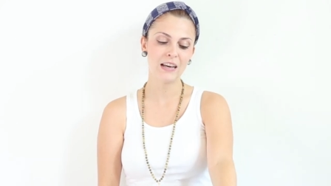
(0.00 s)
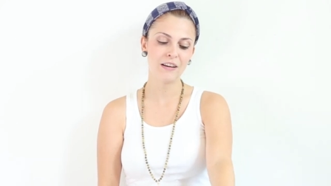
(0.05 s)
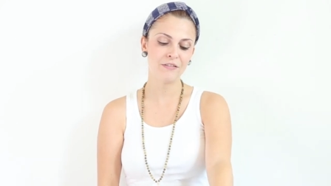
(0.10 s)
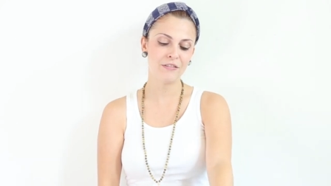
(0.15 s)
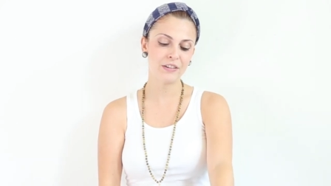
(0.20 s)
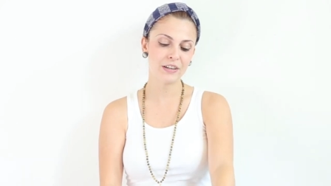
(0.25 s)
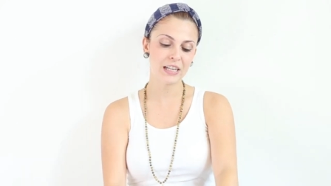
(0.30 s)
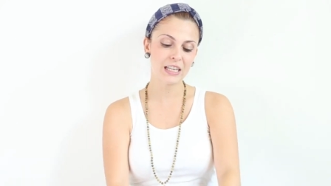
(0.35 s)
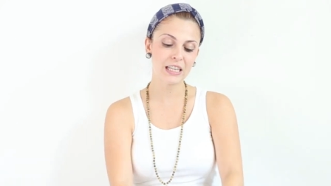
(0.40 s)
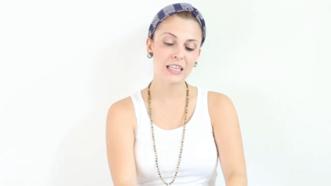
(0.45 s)

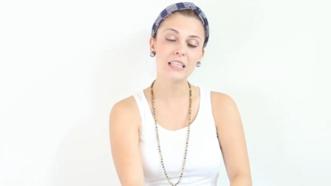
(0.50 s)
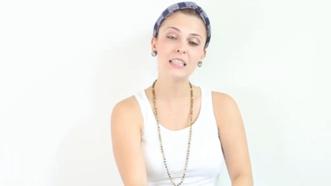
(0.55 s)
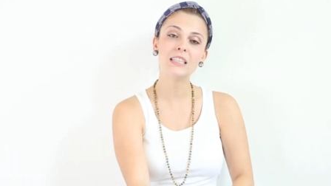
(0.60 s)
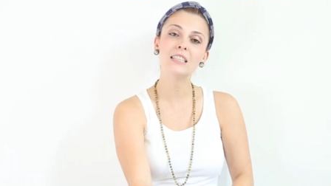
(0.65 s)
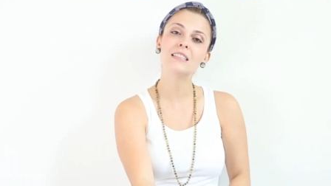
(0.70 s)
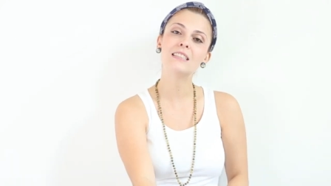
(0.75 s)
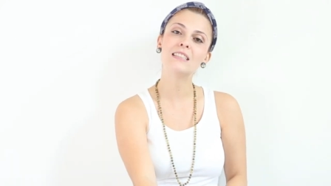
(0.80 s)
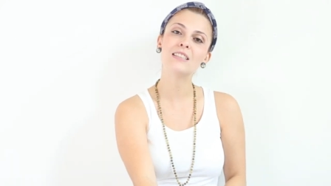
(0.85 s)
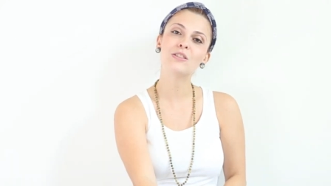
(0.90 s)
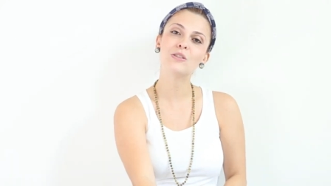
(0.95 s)
Very
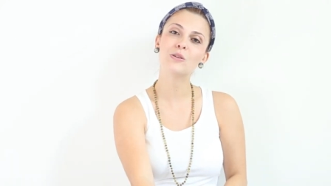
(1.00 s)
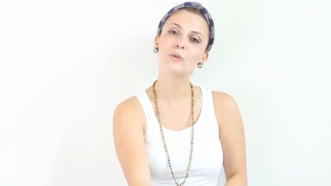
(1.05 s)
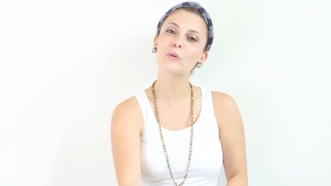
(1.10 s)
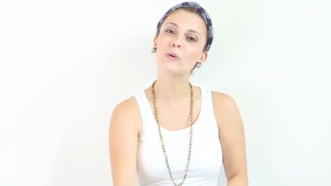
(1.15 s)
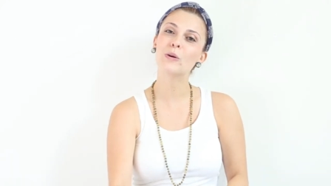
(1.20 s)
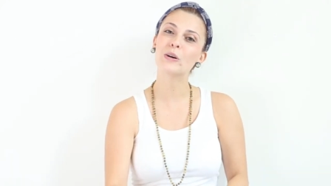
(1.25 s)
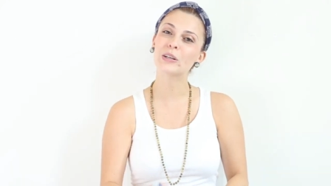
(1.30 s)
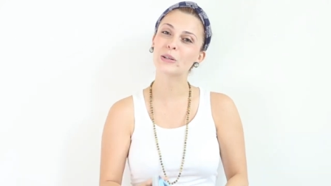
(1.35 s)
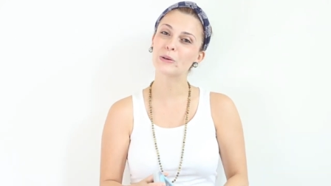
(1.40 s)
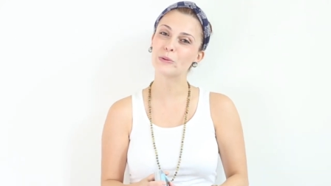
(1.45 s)
easy to
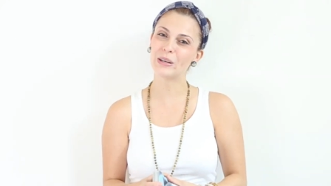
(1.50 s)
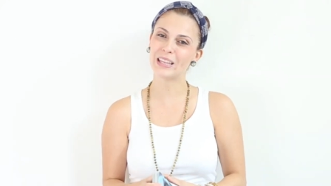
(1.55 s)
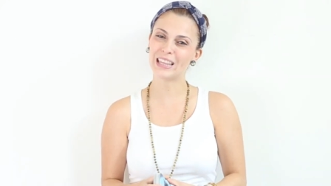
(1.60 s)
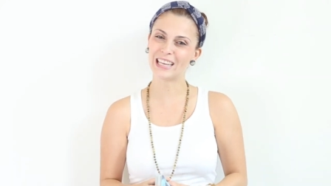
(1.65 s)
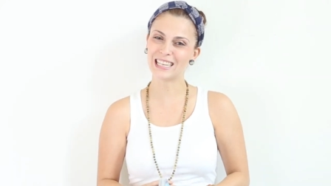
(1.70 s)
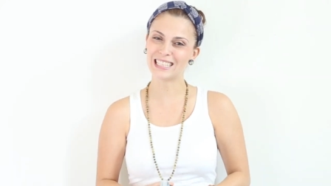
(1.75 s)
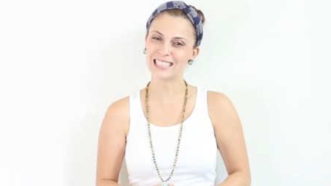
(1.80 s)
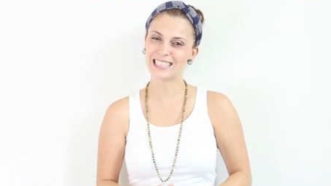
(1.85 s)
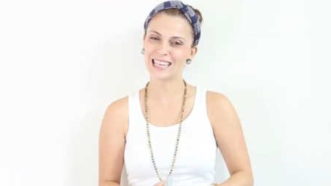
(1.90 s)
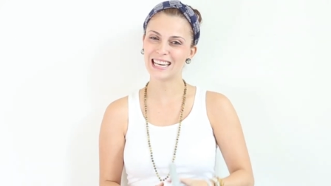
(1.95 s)
work with
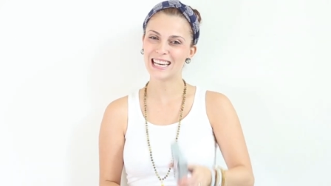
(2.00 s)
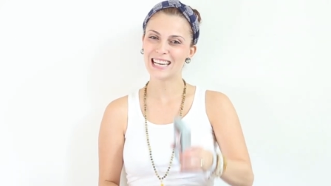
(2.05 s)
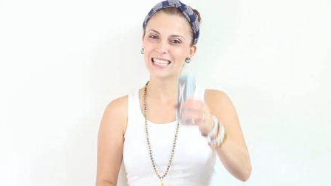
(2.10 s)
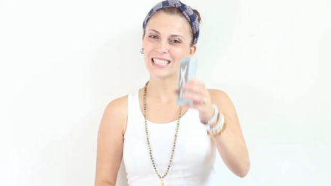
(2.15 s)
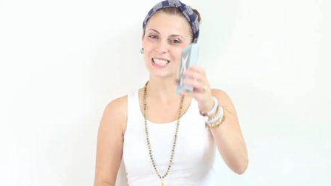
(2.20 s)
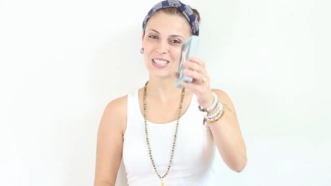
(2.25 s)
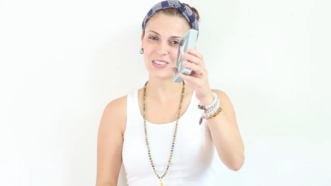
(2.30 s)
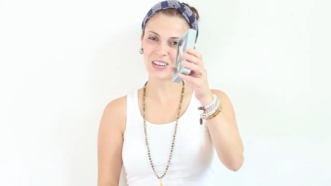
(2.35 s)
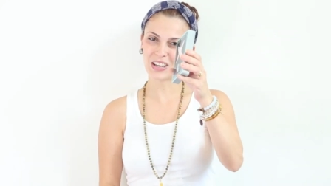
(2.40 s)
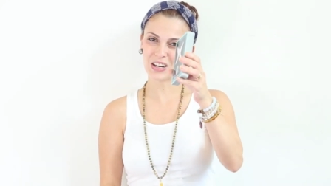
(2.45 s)
it.
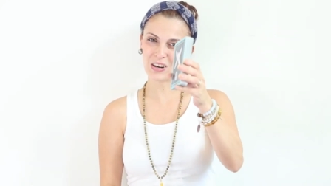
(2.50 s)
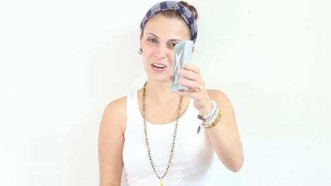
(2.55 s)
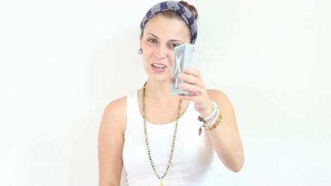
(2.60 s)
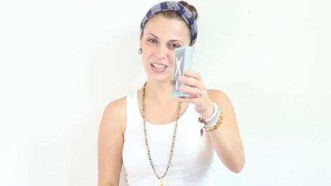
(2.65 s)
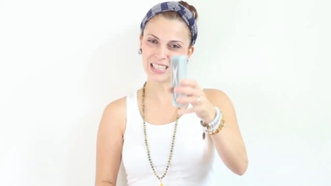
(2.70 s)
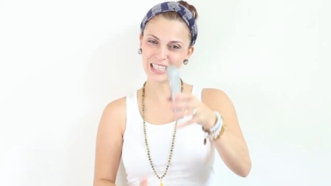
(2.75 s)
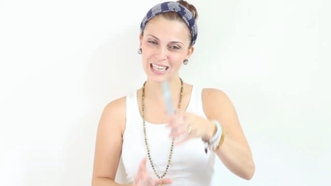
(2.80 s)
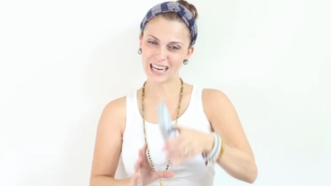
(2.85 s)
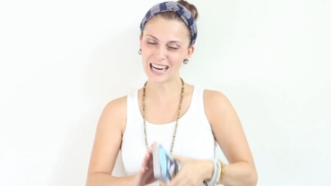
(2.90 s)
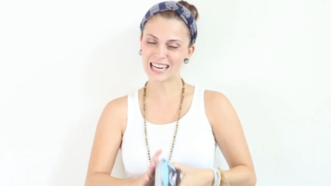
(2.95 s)
So I got
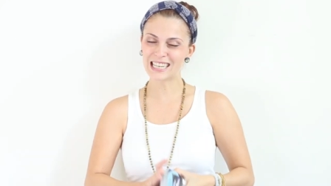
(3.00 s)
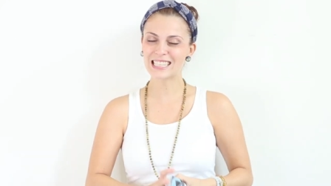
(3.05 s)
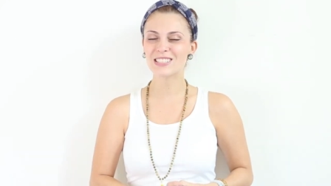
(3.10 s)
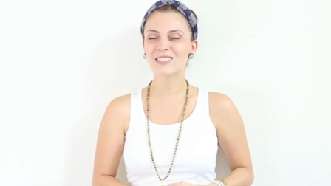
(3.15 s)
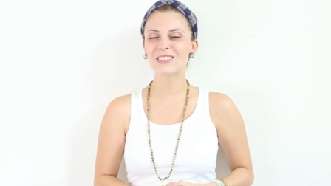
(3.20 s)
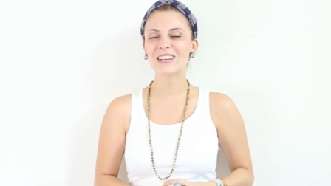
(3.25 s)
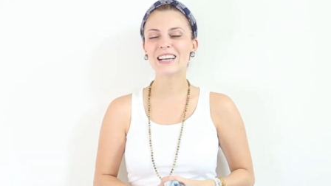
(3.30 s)
the cards